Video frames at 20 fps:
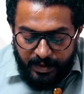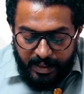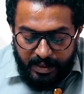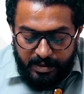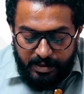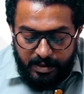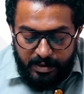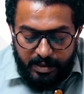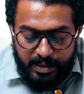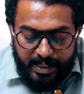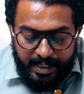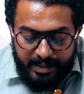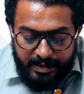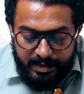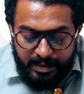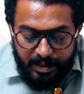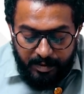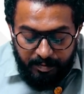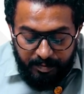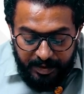Answers are
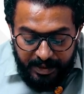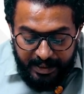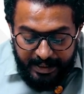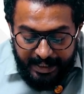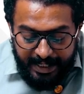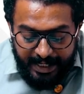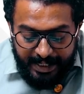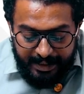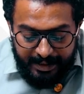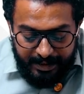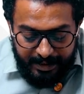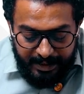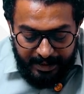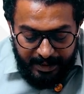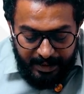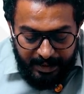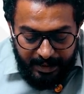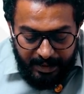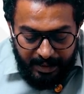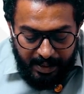answer B and
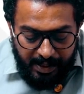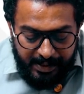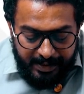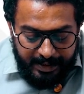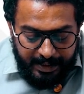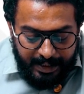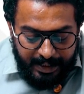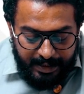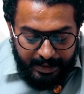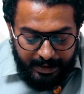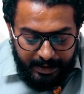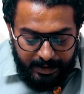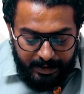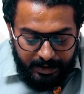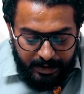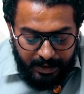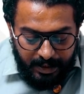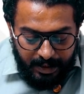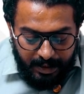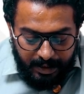D, that
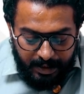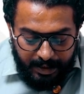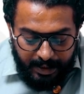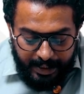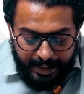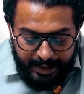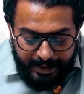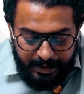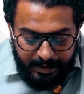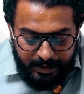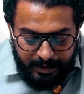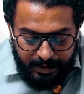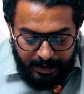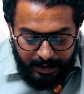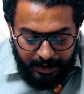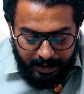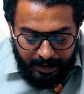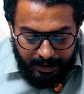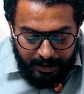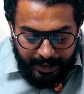is
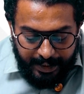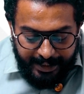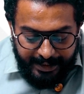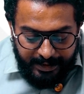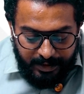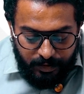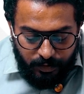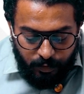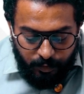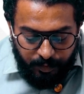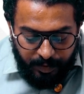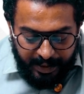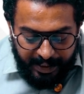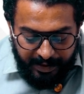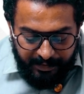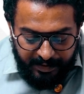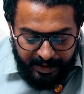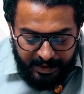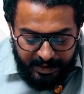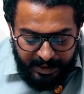client's right to
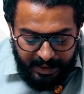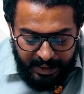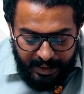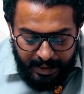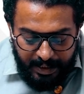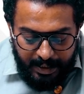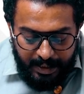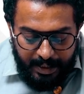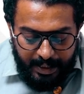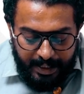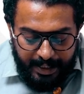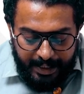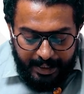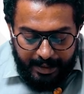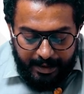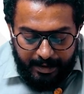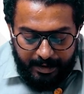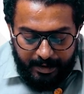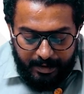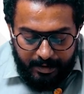privacy
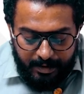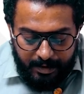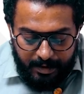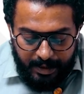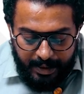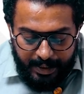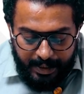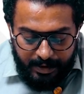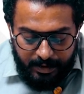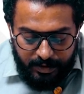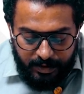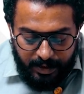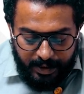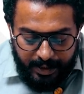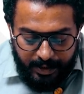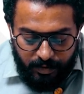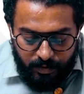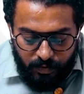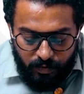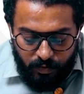and client's
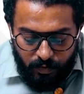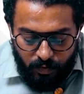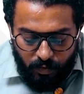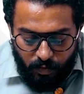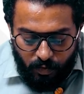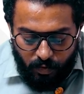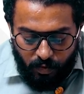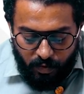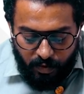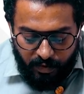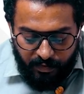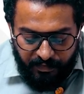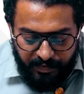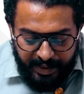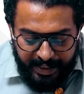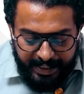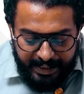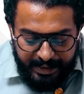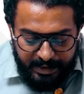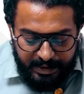right to
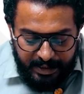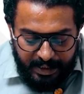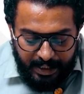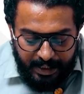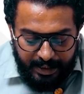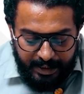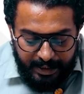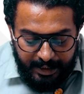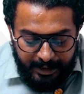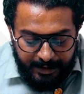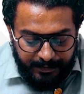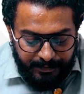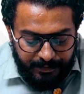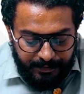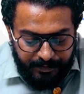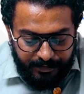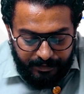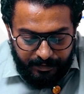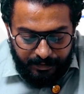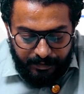confidentiality.
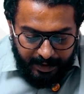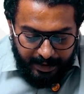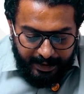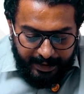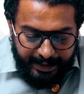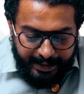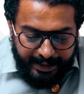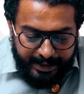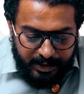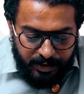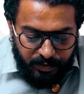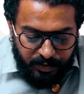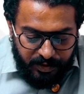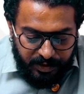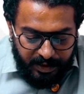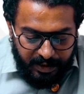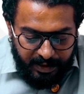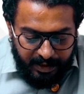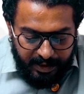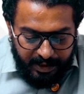Next
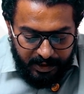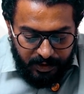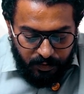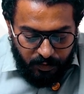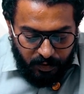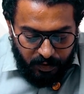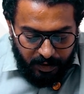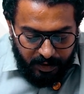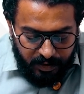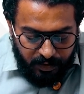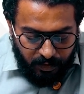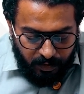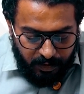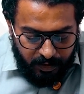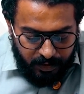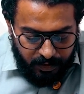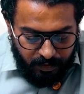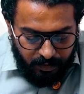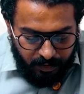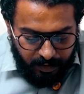question, this one is
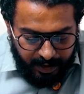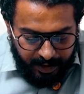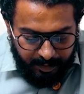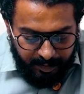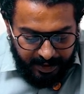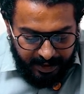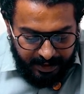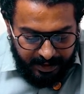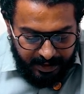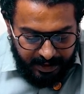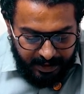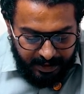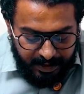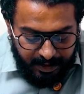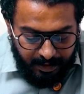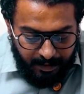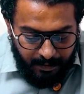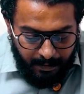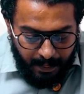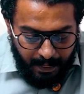also
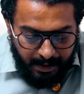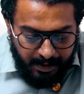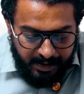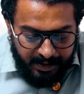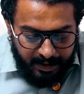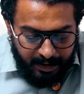administration.